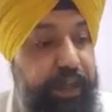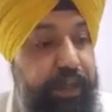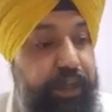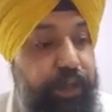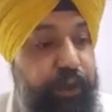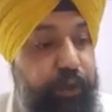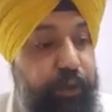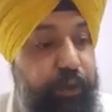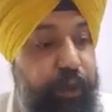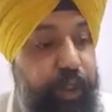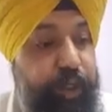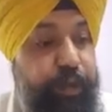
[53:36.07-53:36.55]

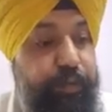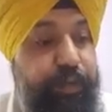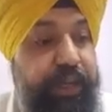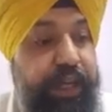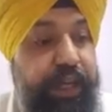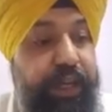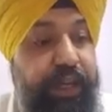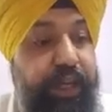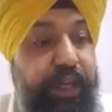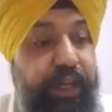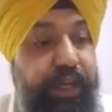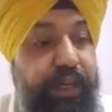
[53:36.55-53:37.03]
Good
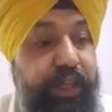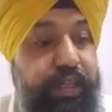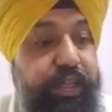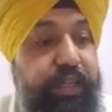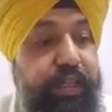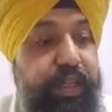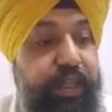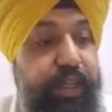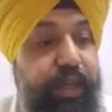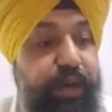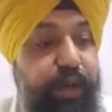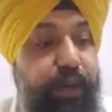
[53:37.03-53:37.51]
speakers
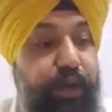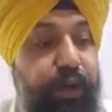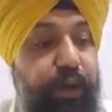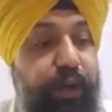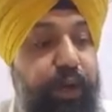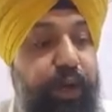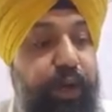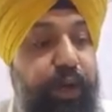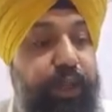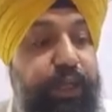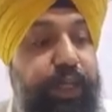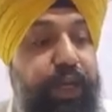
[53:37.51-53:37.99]

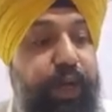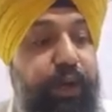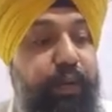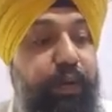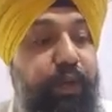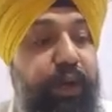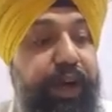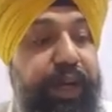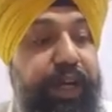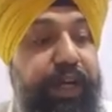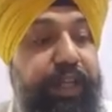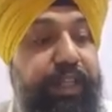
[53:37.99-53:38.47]
lower their
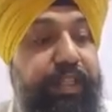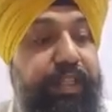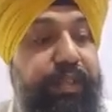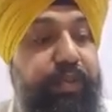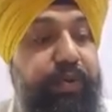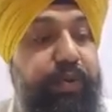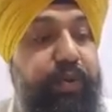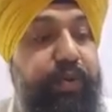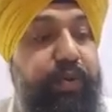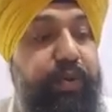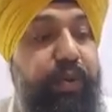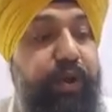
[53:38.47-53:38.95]
voice
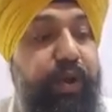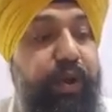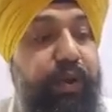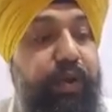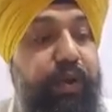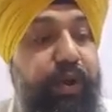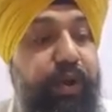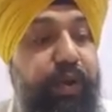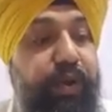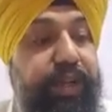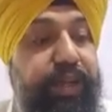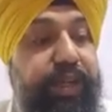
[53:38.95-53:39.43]
to draw the
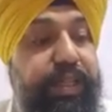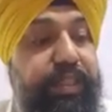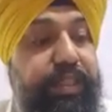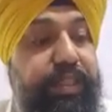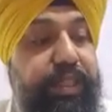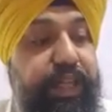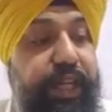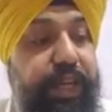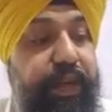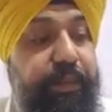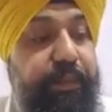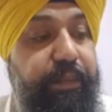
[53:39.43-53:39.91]
audience
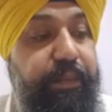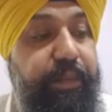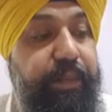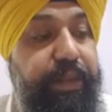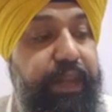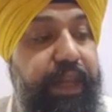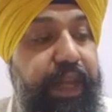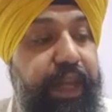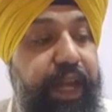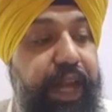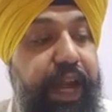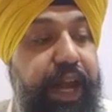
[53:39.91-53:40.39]
in
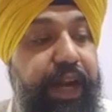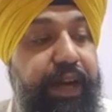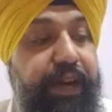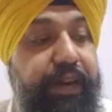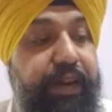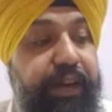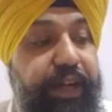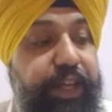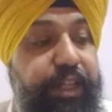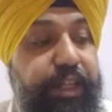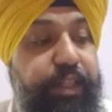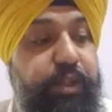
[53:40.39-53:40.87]
and
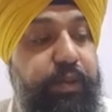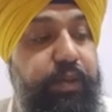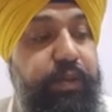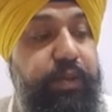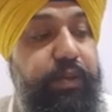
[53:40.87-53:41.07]
raise